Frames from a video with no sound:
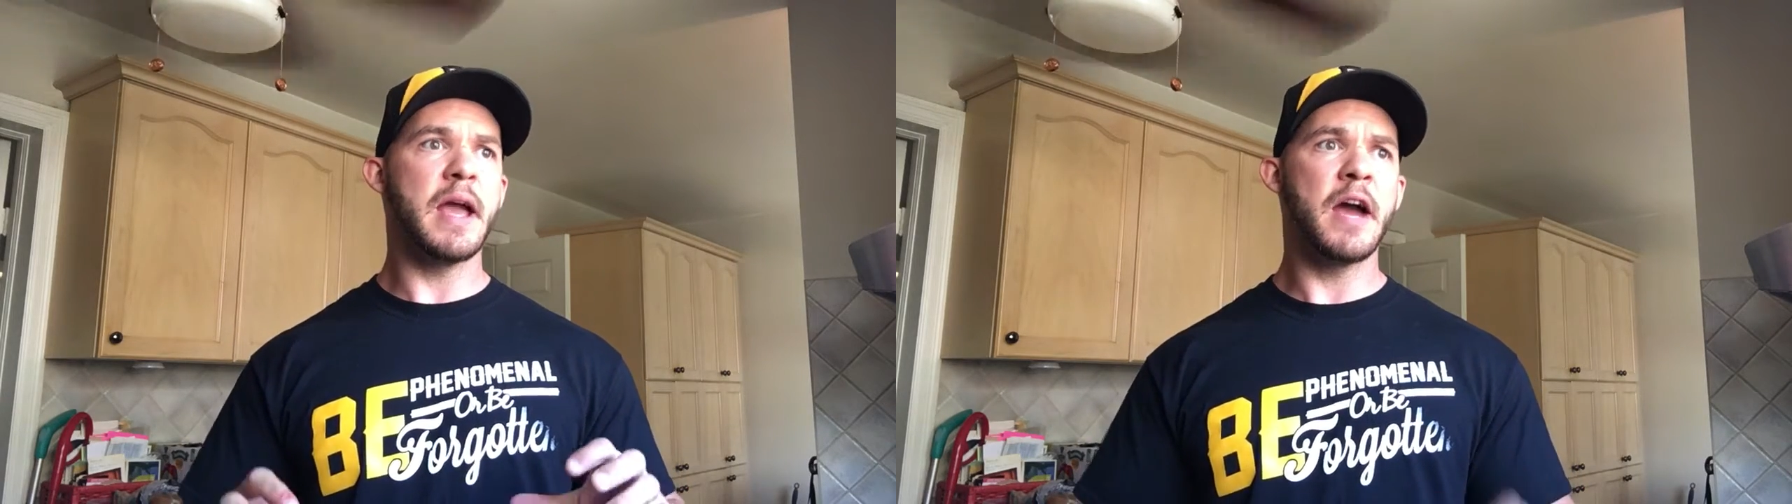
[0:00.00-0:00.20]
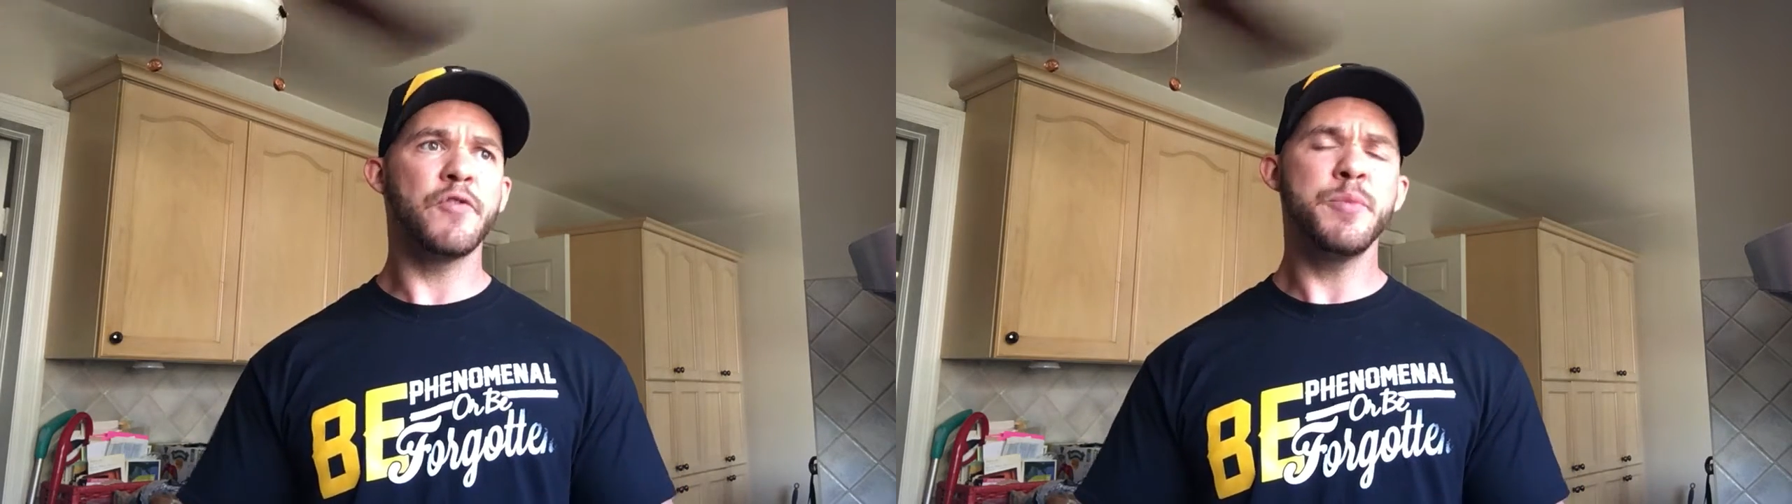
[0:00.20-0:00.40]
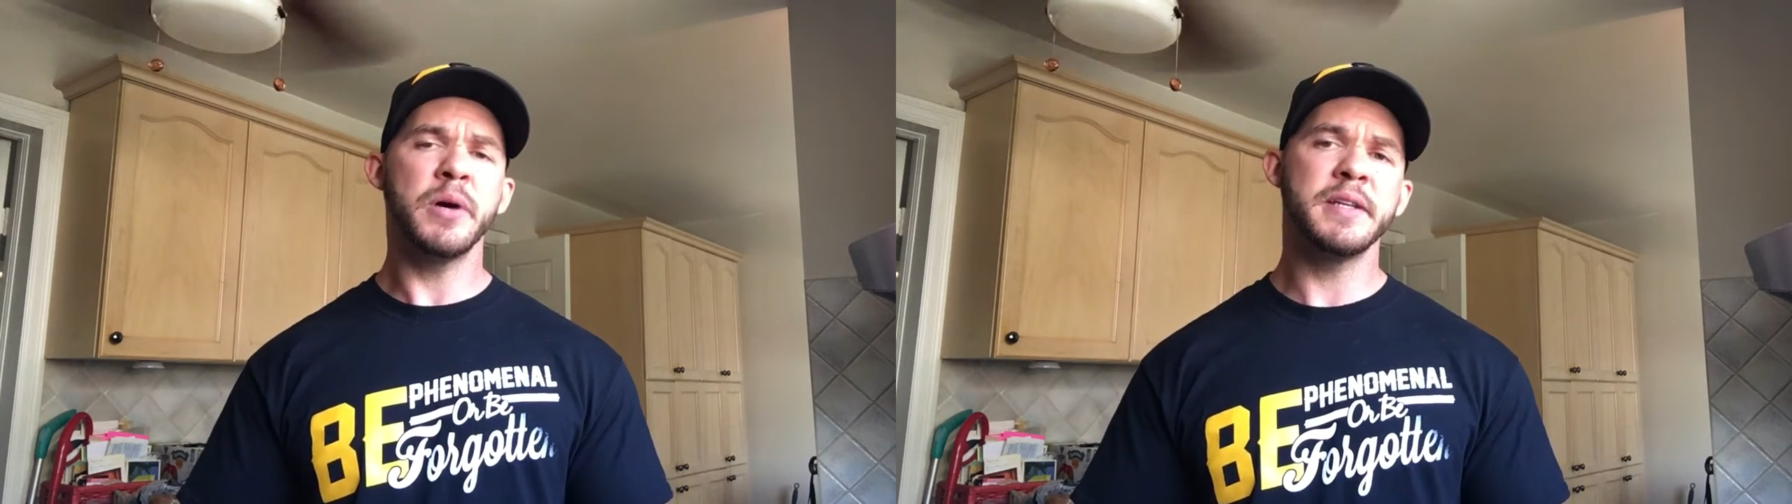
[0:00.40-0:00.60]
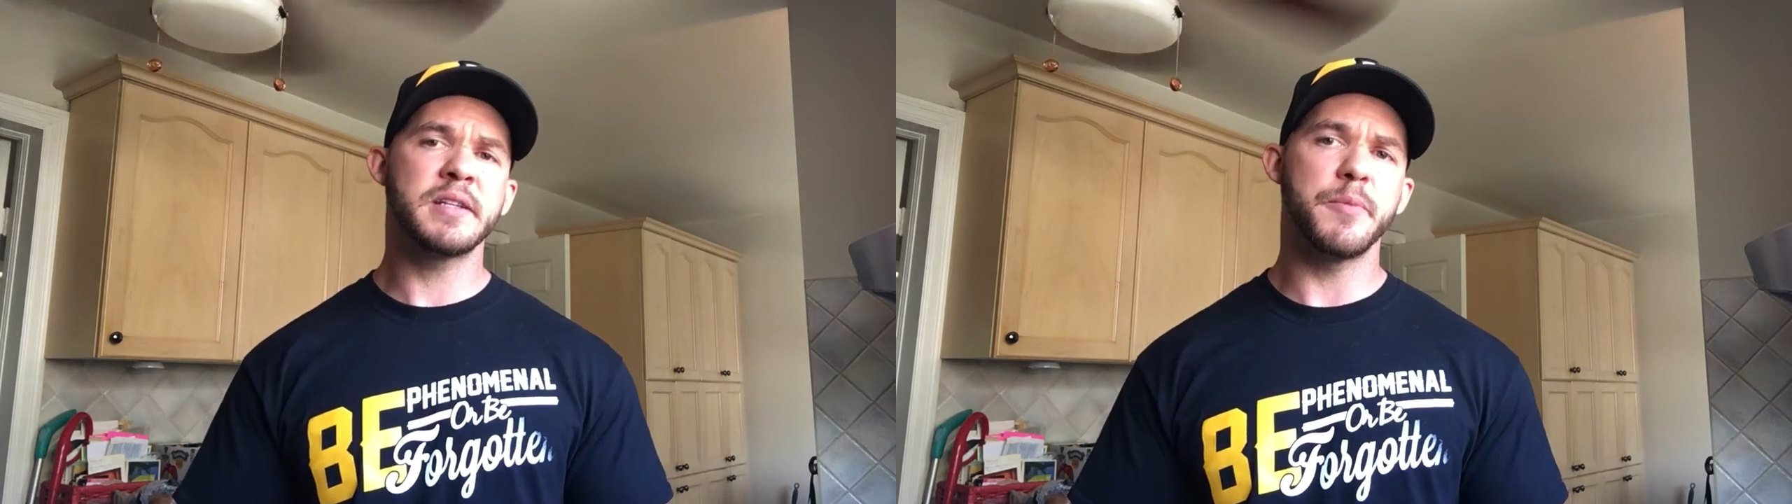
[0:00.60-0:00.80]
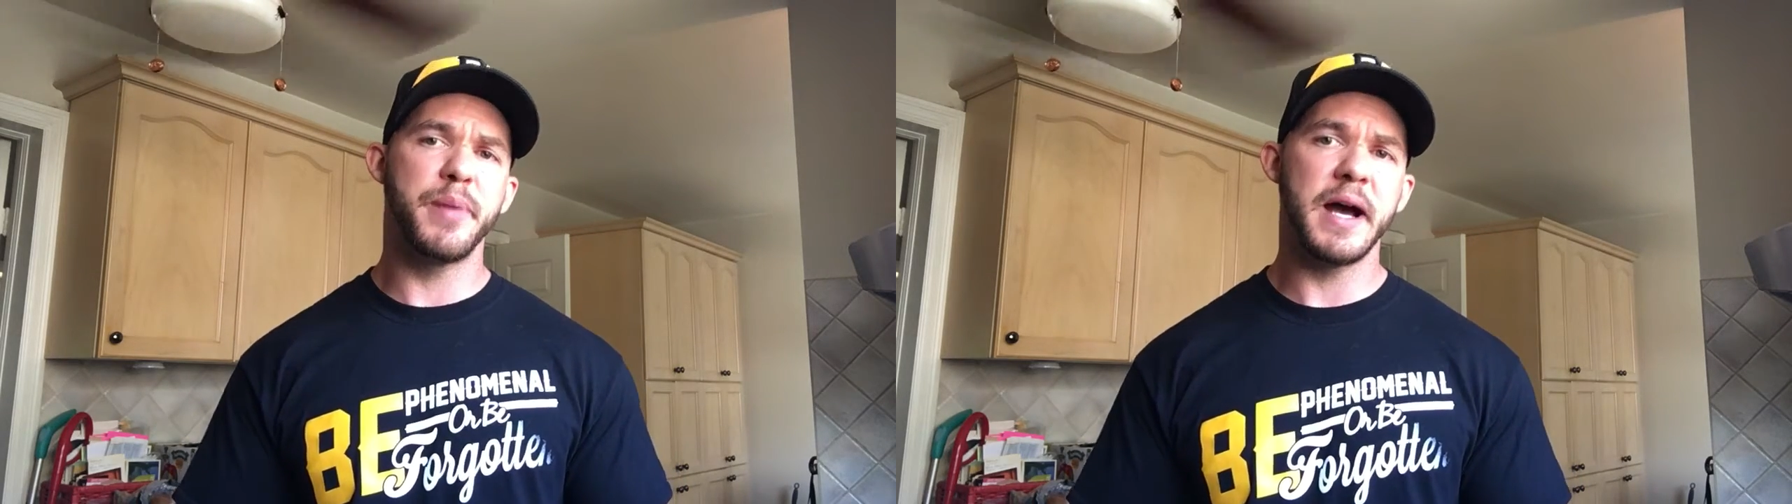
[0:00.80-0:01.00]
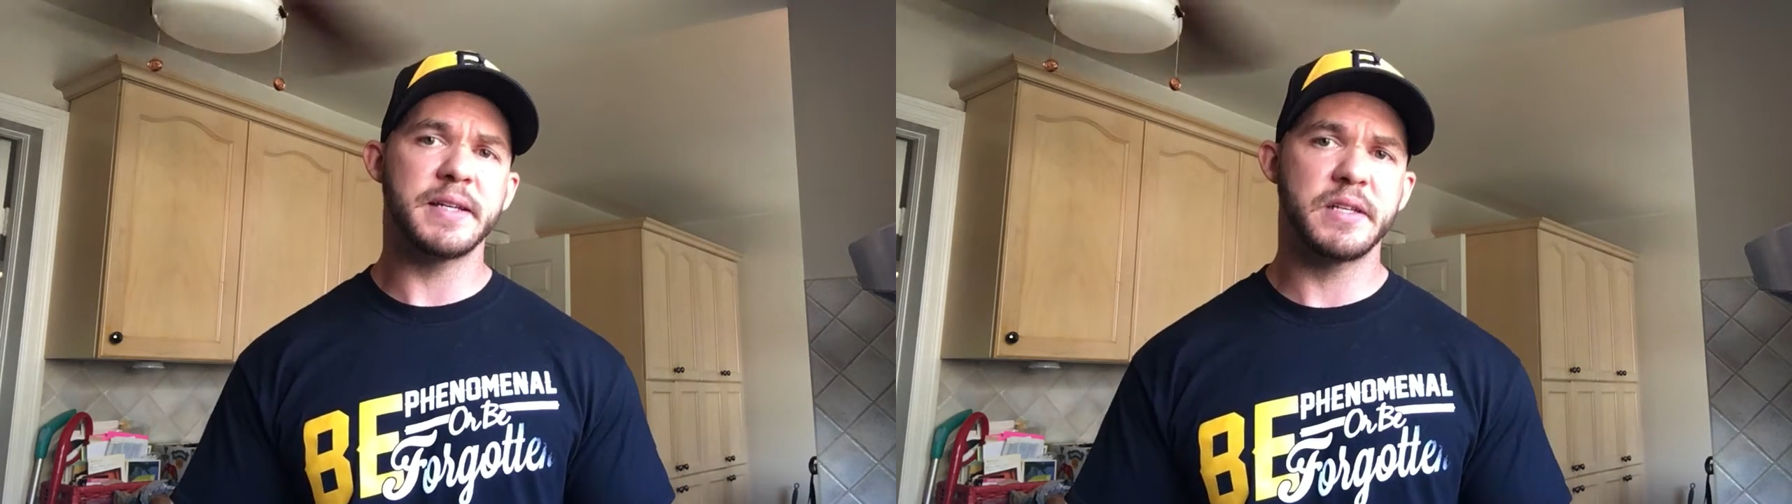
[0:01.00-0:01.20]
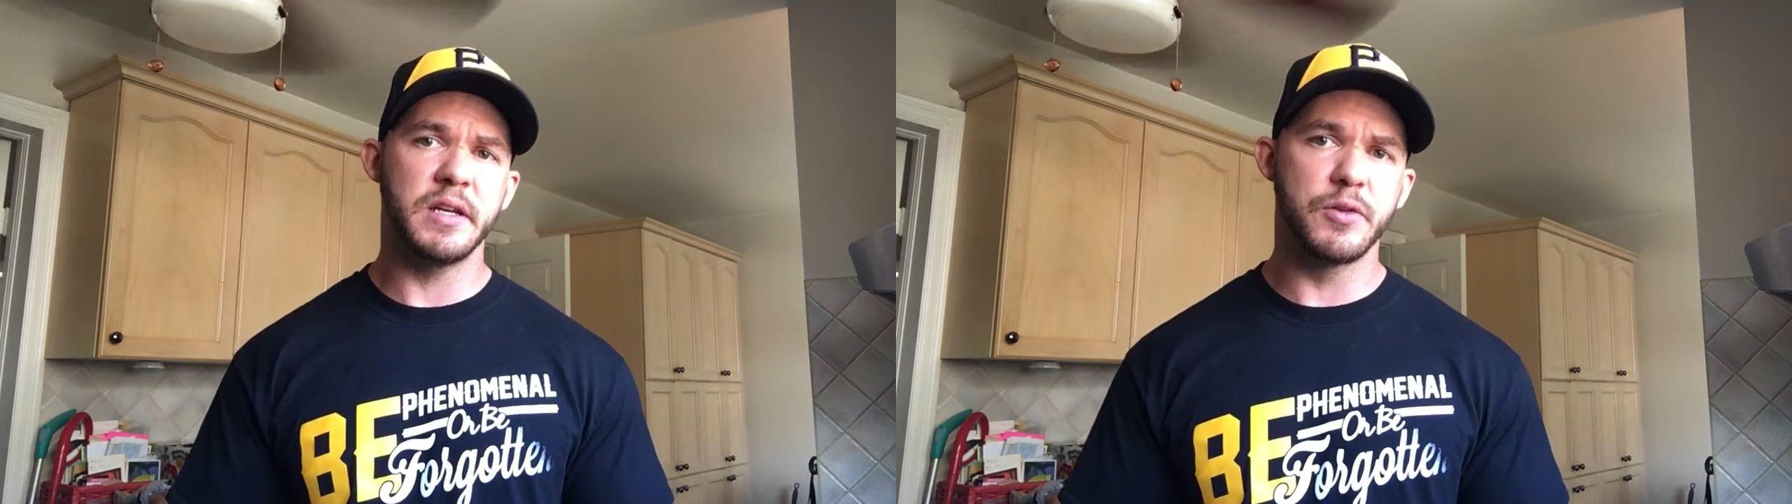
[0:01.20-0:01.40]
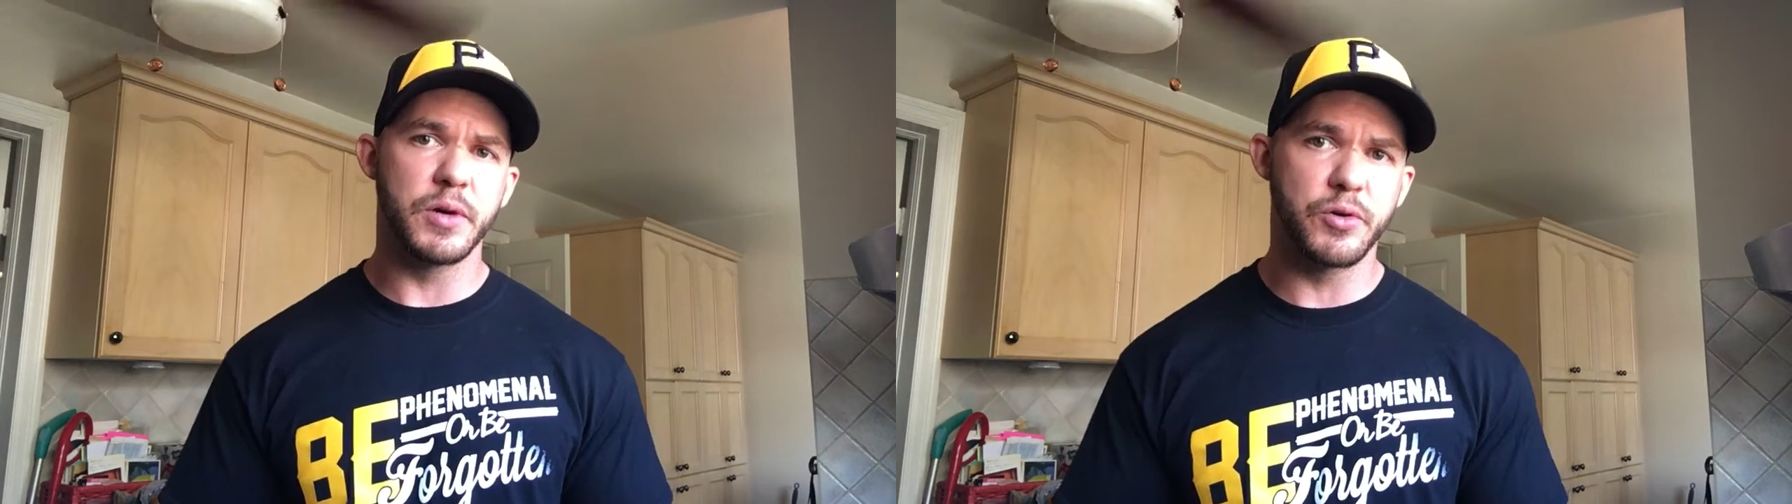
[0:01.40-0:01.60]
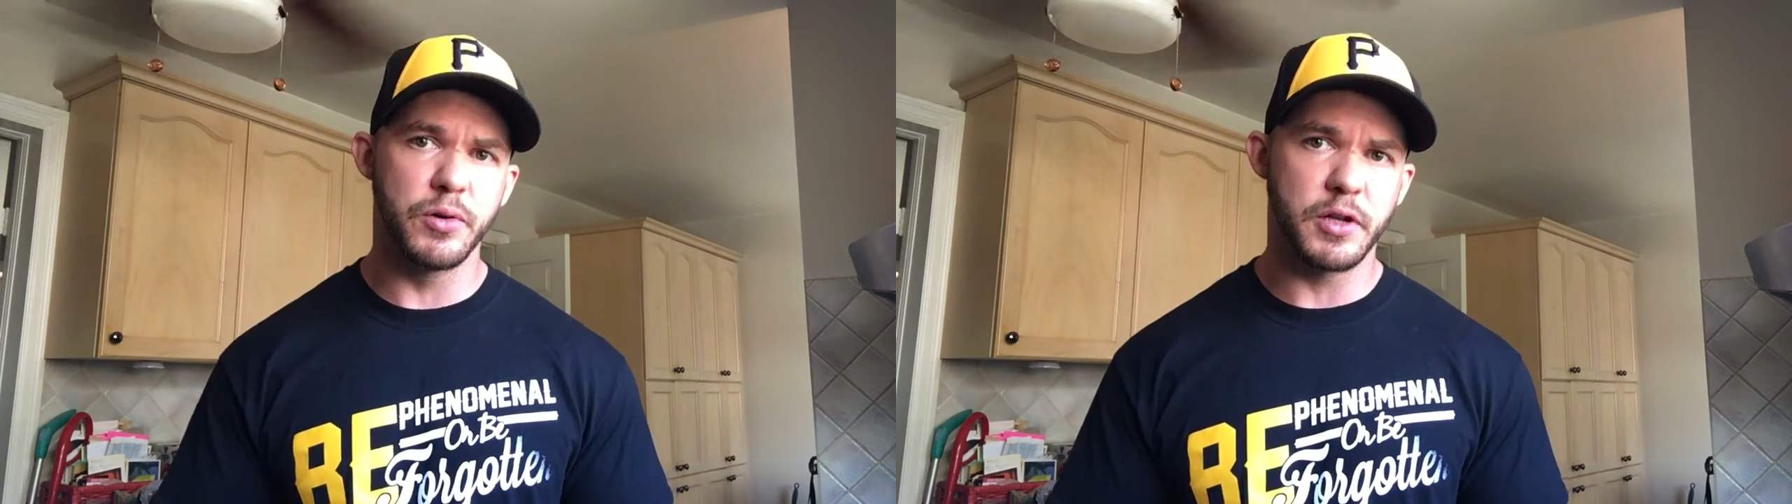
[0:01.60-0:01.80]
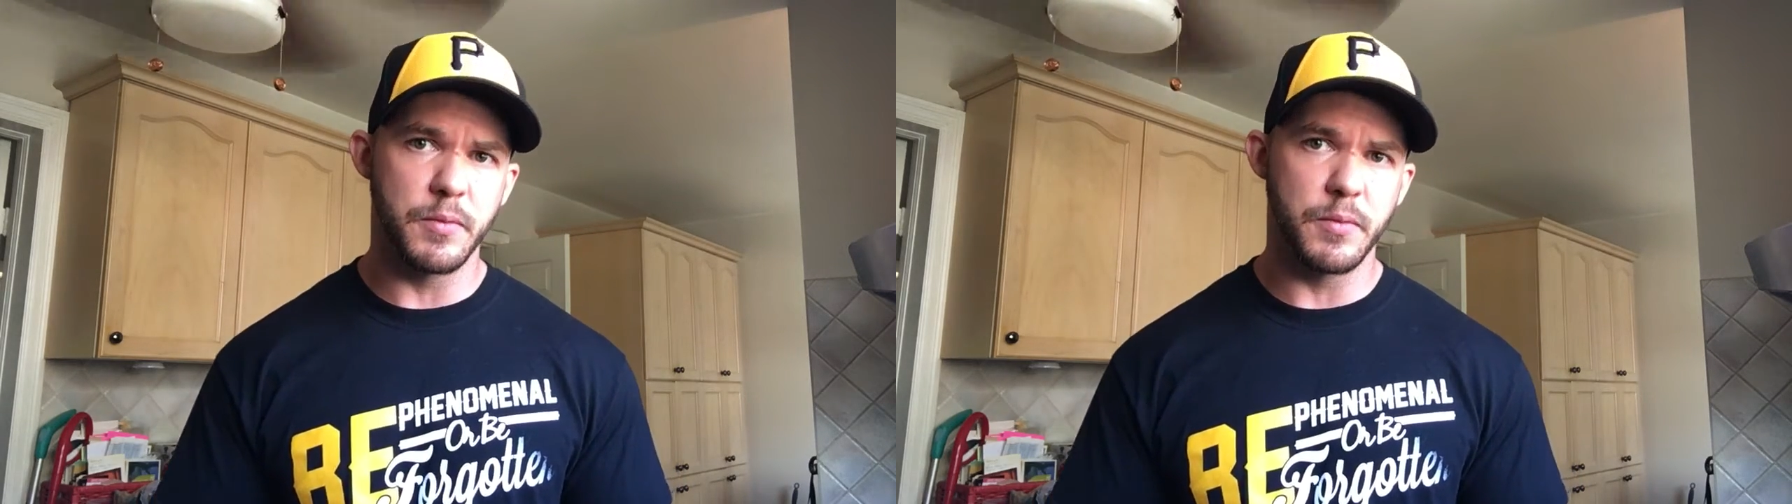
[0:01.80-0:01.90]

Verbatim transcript: everybody's capacity to recruit